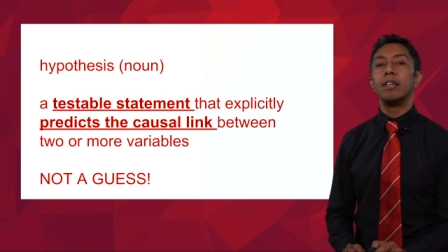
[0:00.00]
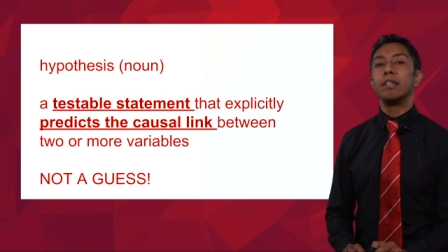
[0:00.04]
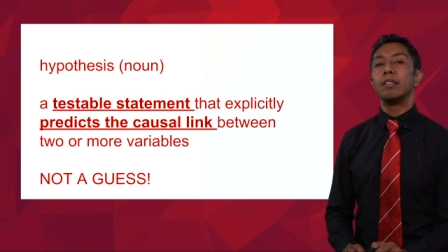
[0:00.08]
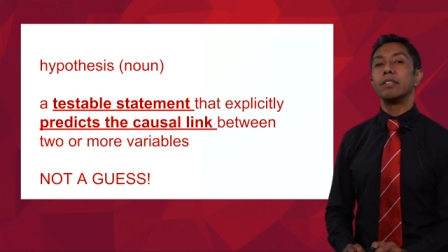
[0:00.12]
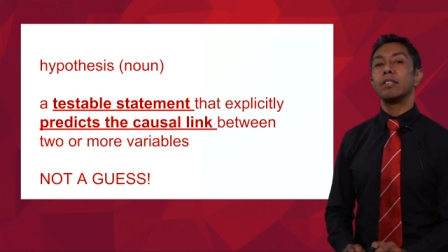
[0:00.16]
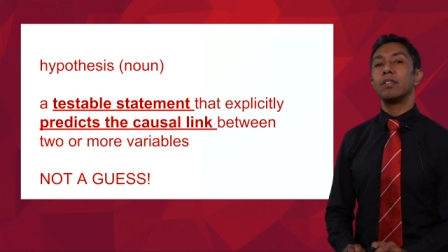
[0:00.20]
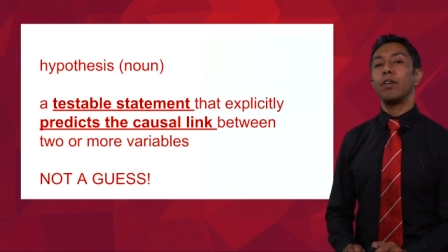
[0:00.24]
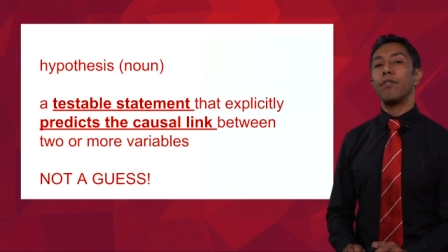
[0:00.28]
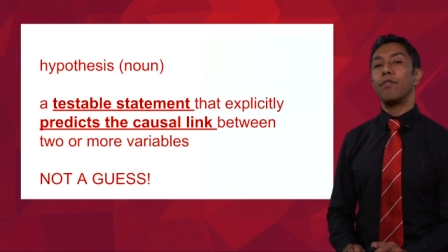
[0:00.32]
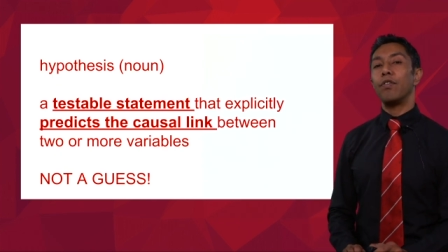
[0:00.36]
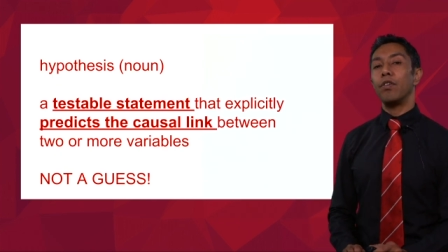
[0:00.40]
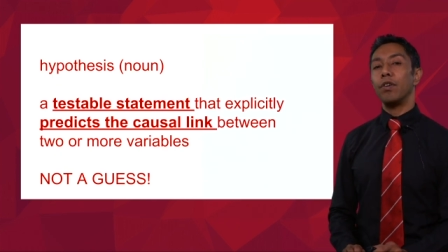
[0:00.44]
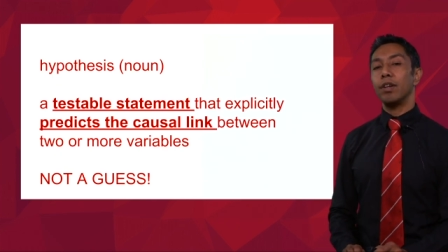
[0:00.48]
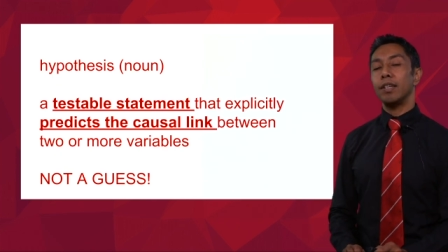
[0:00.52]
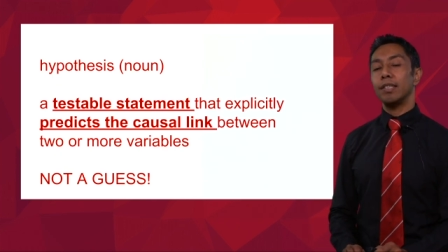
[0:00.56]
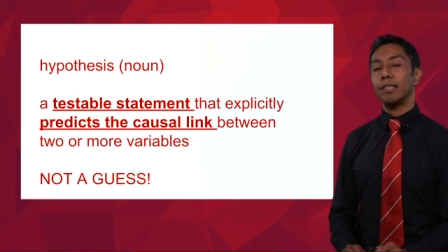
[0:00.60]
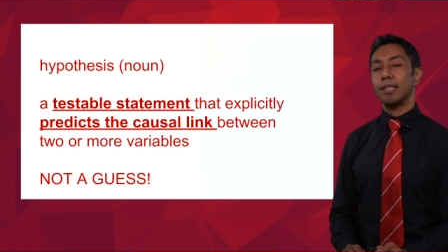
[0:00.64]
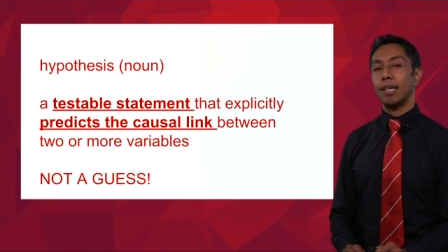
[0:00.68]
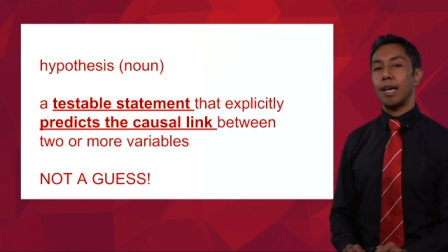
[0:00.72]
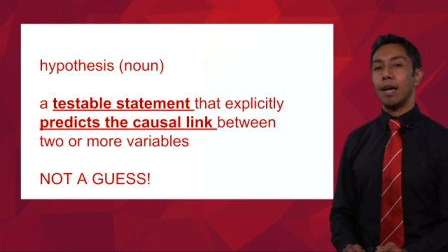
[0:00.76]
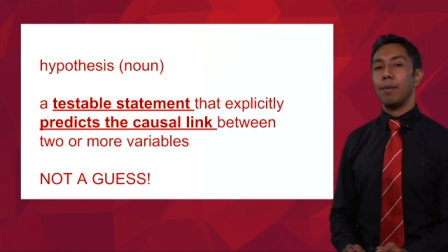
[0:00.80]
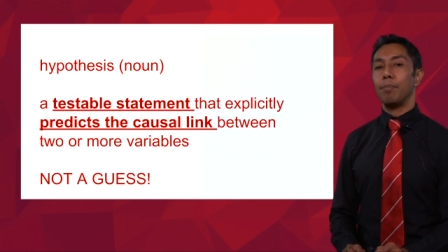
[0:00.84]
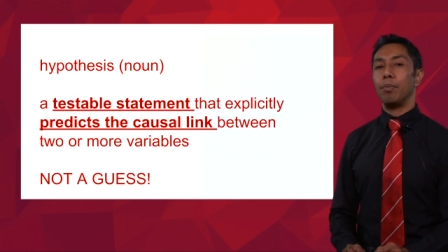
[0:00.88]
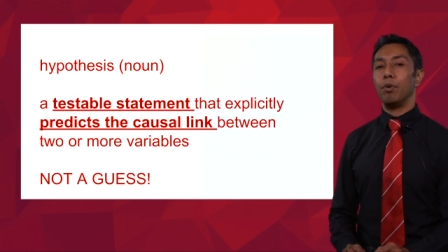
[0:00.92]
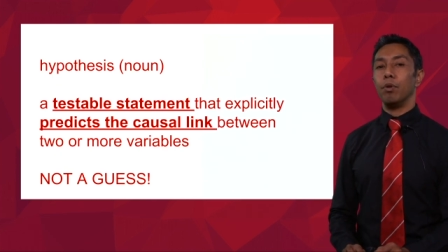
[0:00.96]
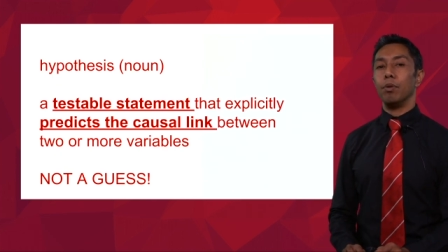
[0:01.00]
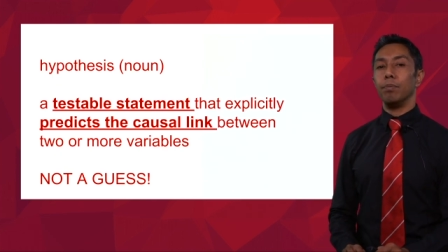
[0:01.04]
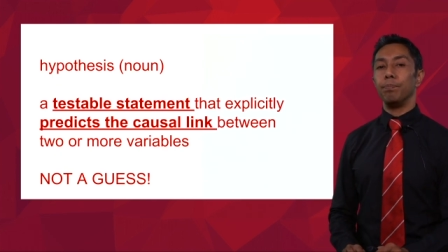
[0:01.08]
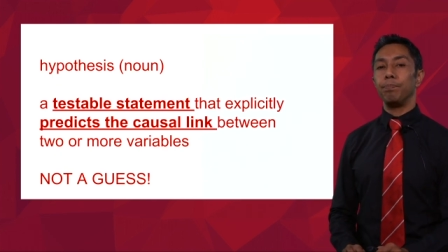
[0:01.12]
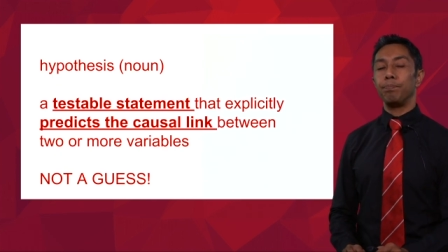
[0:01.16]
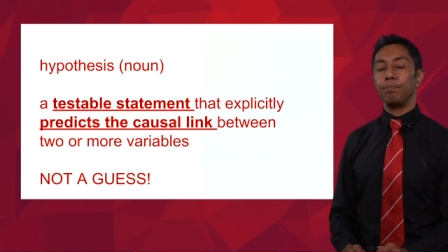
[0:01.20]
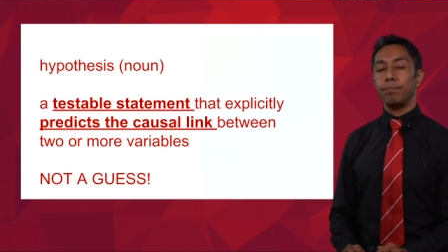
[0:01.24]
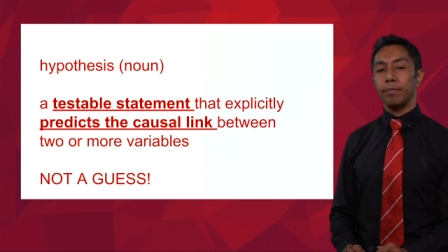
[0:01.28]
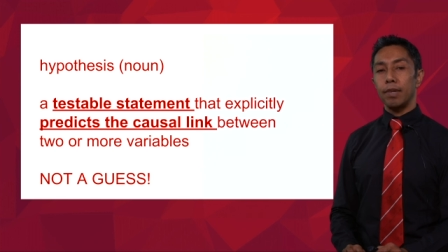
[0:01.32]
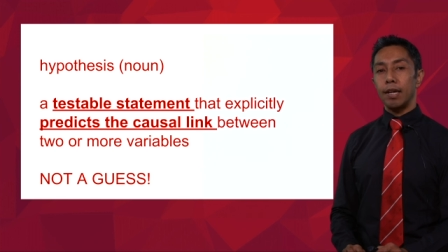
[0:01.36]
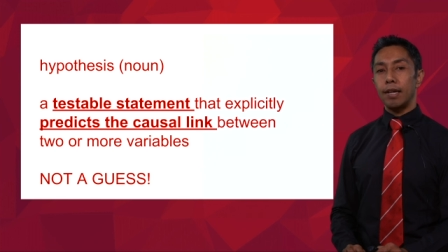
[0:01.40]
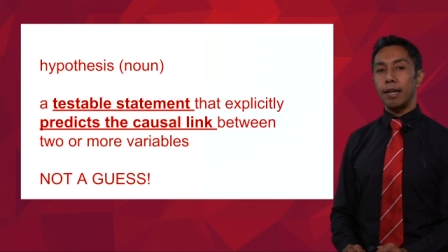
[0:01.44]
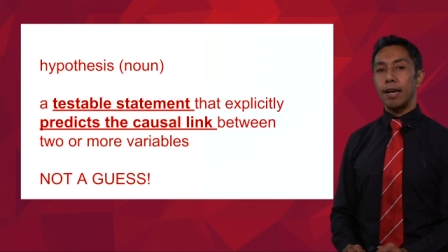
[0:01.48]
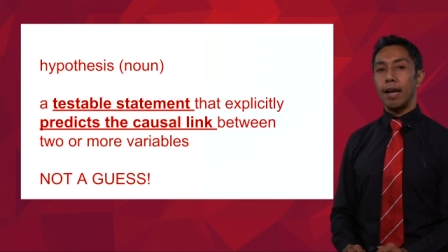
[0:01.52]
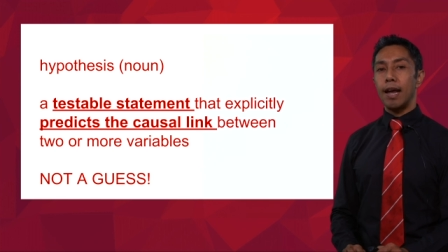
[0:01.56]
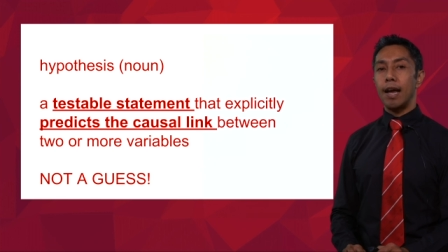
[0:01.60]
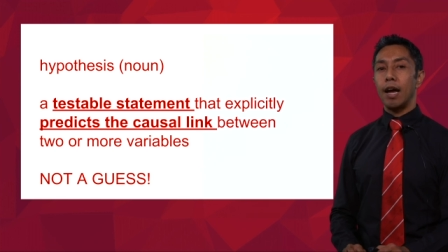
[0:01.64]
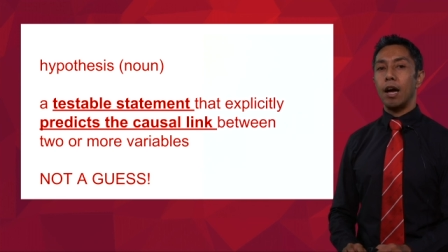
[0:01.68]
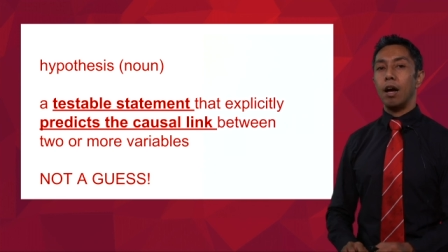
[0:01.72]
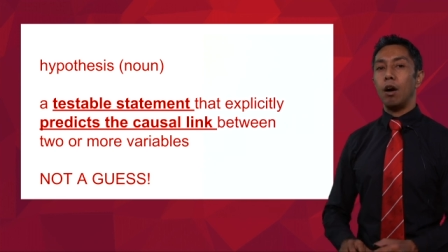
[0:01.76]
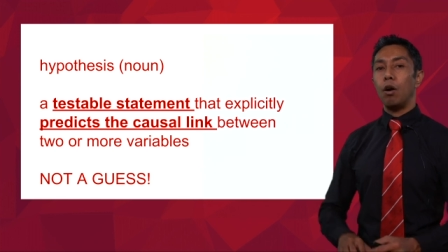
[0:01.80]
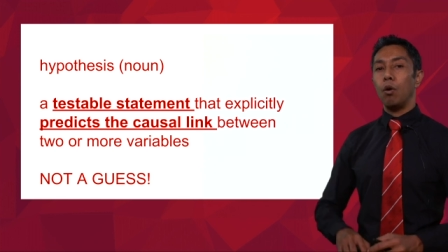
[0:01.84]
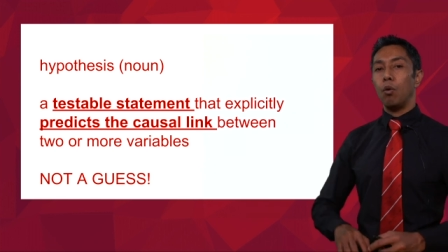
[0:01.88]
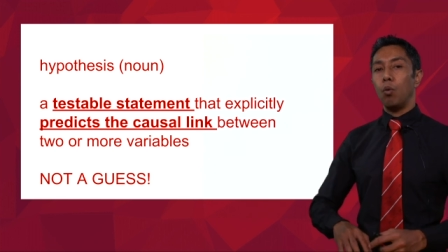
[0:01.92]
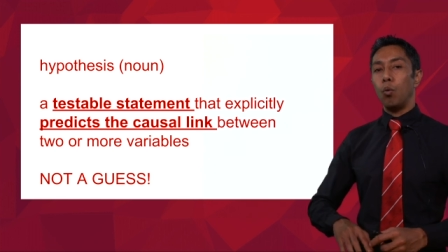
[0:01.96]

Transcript: So, for example, now